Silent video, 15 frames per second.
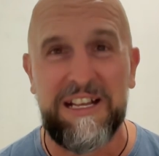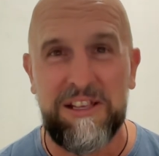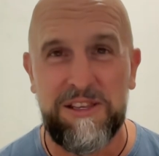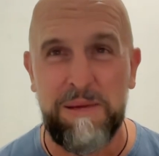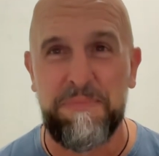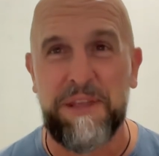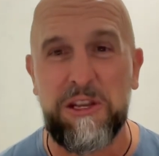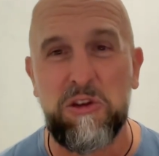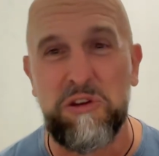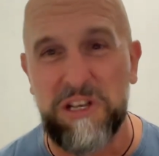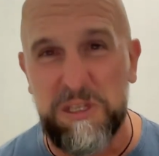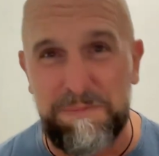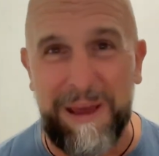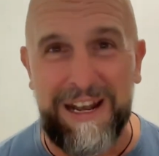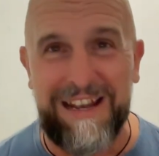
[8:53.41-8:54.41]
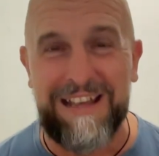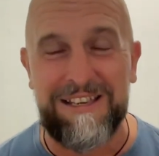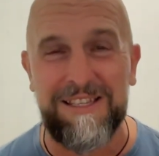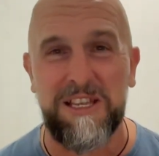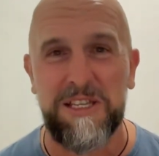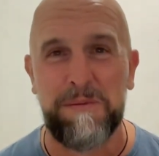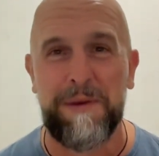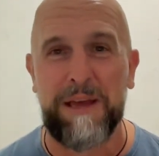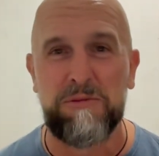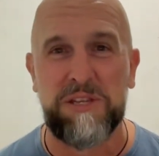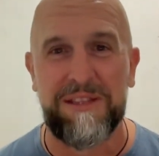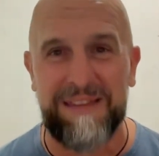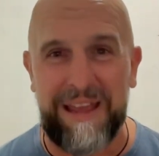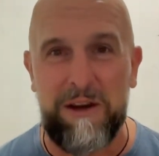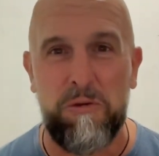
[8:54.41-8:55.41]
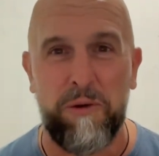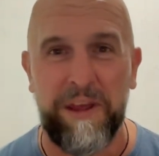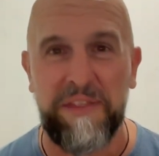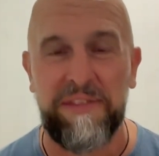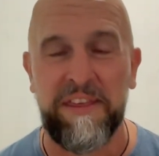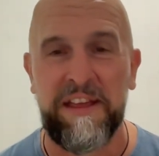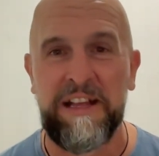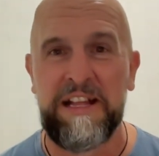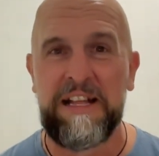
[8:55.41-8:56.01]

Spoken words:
something you'd expect Leicester to be able to deal with.